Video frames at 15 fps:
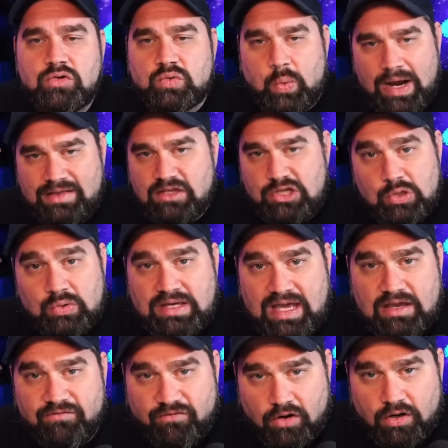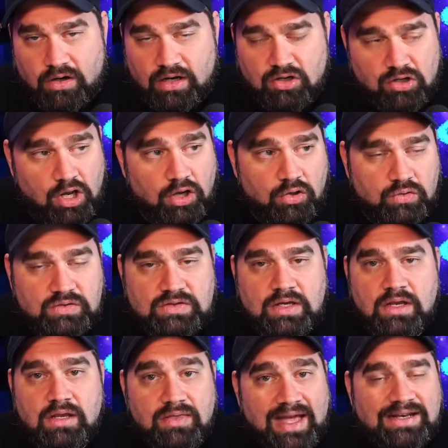who's read the UK verdict knows
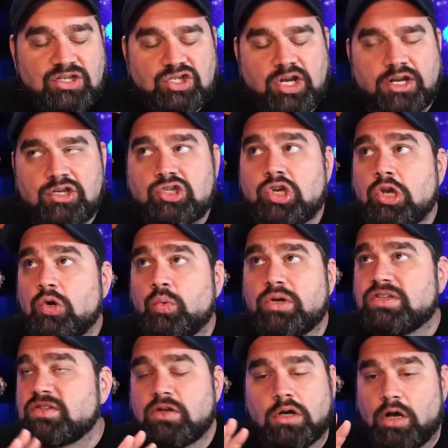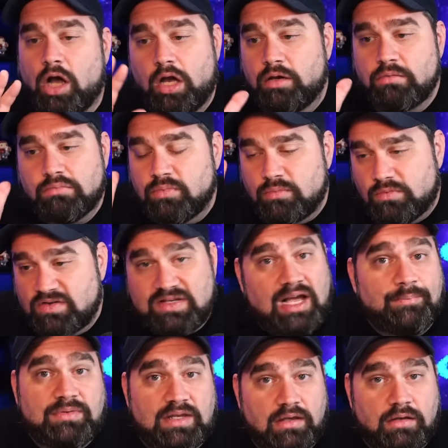that judge was on
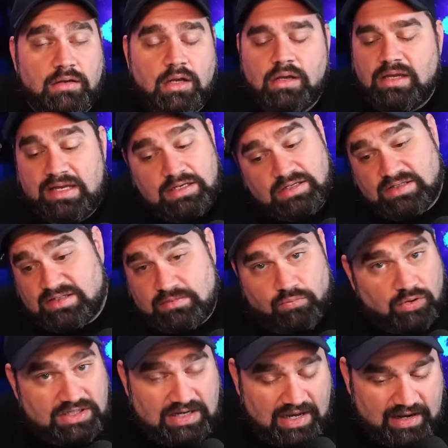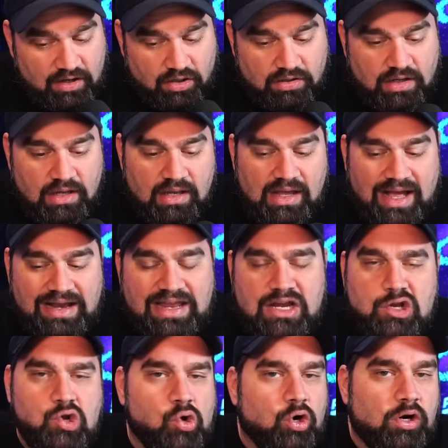something. He just retired and he
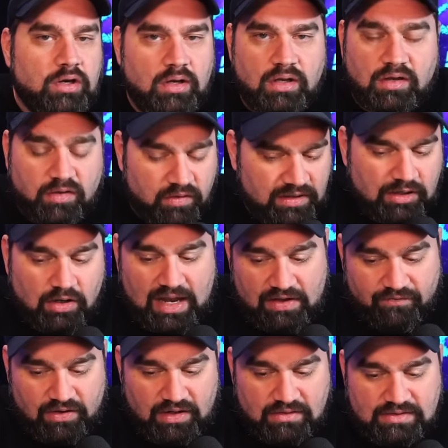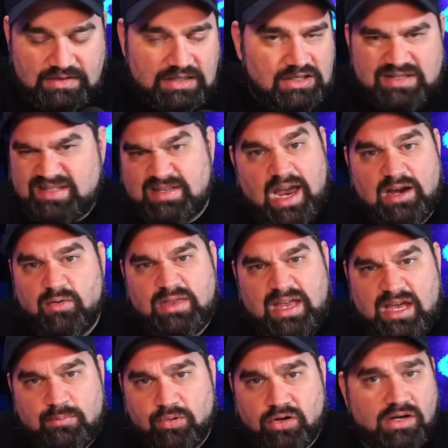ignored clear evidence. He just sided with
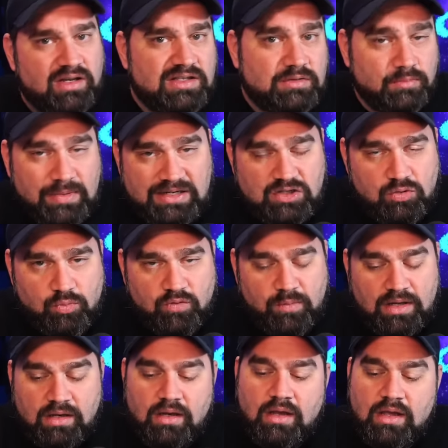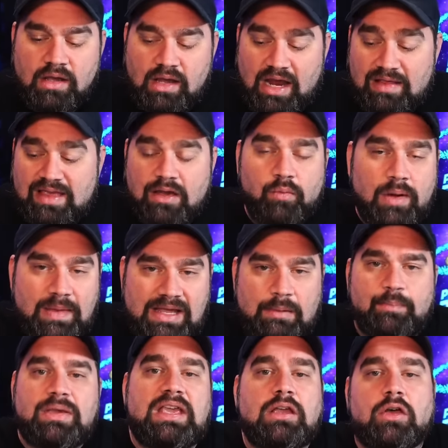Amber because Me Too movement. And then when the
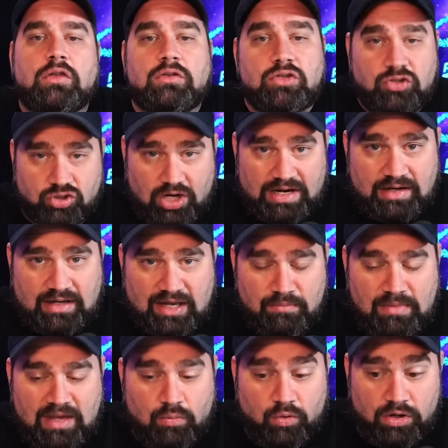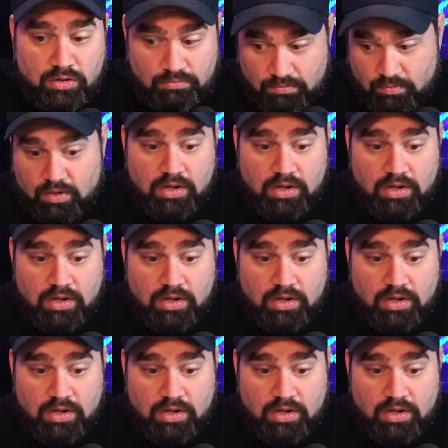appeal tried to come in, where